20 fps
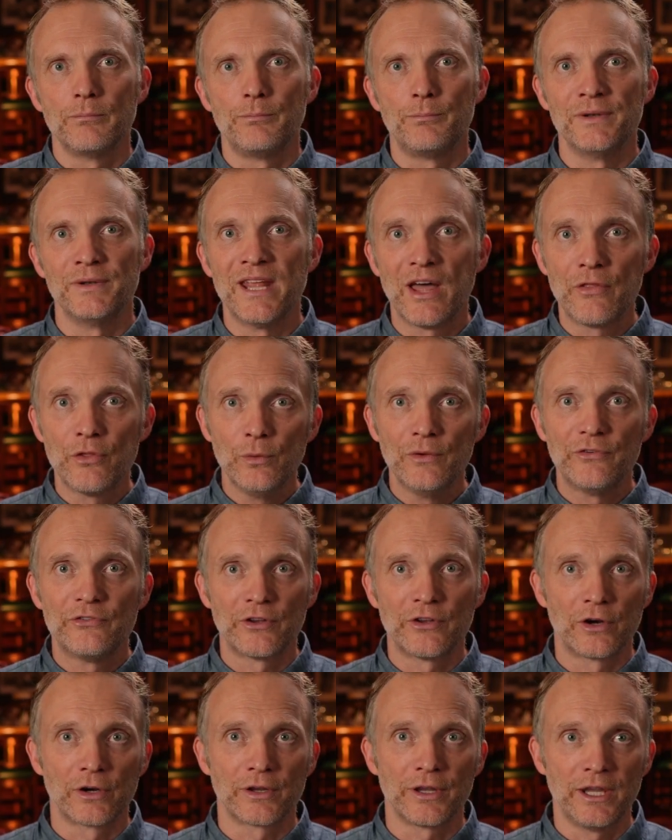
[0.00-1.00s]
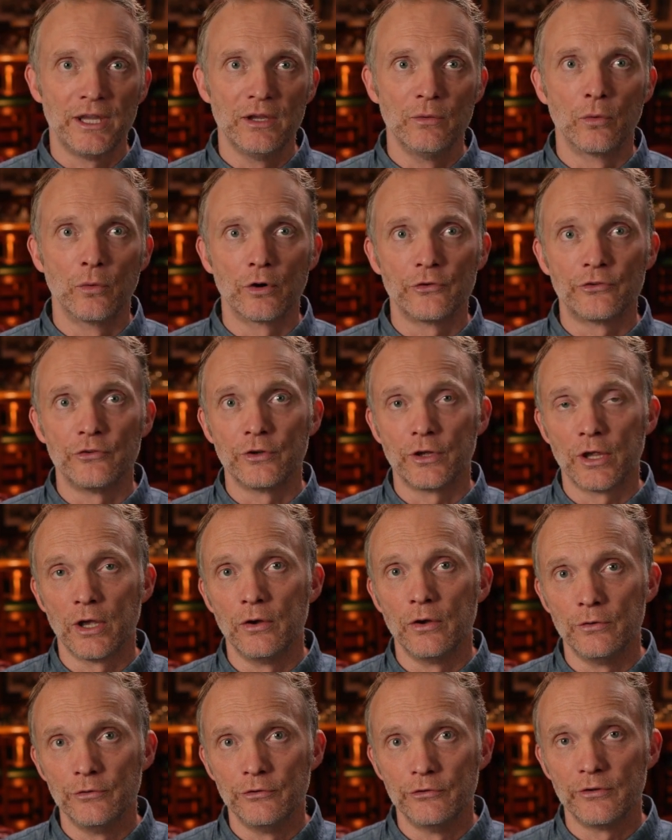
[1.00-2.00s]
But now that we've set our keywords and
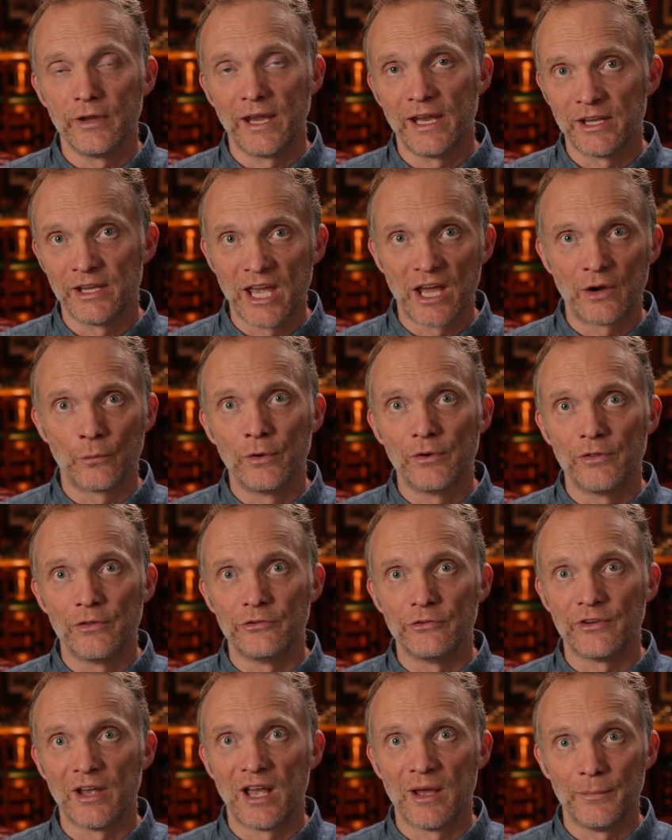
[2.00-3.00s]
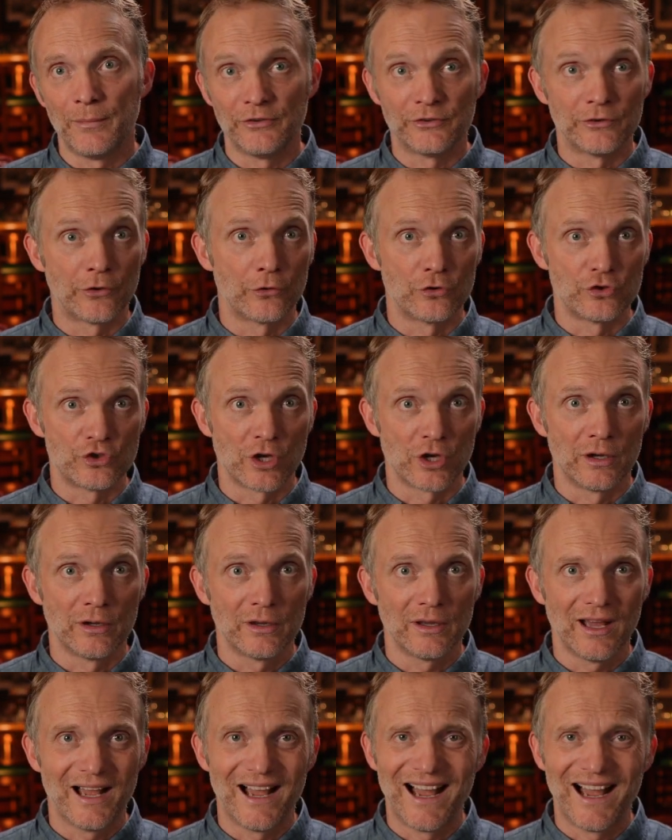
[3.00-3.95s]
codes and gotten rid of the zombies and other junk,